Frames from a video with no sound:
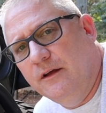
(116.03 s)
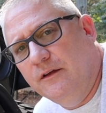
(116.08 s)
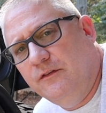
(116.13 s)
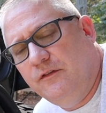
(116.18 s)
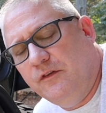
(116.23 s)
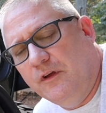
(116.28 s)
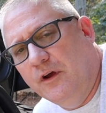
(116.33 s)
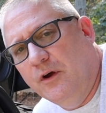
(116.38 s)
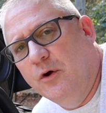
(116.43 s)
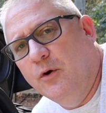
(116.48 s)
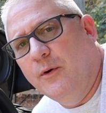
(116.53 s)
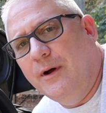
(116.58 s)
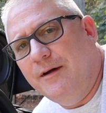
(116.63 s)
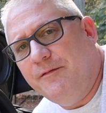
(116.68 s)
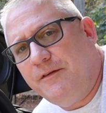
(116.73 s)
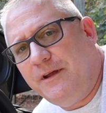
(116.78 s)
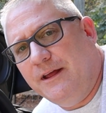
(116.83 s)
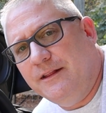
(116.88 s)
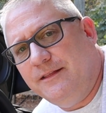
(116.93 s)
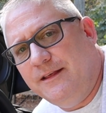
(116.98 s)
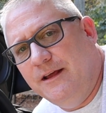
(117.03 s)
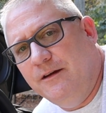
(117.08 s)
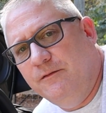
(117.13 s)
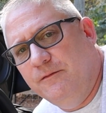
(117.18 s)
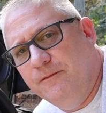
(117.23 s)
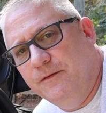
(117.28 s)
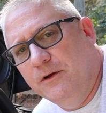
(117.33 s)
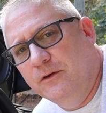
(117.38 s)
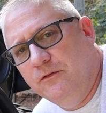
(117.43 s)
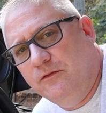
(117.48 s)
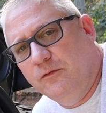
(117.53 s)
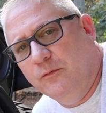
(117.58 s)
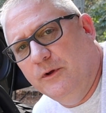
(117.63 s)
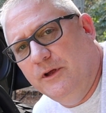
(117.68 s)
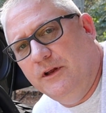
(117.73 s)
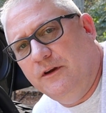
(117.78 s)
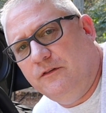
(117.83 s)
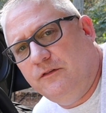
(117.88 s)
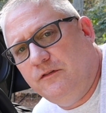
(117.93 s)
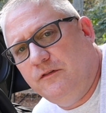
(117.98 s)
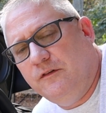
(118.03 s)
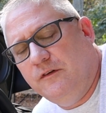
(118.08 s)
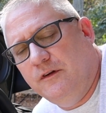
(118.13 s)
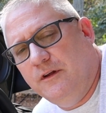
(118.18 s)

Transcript: So I've got that VoSwitch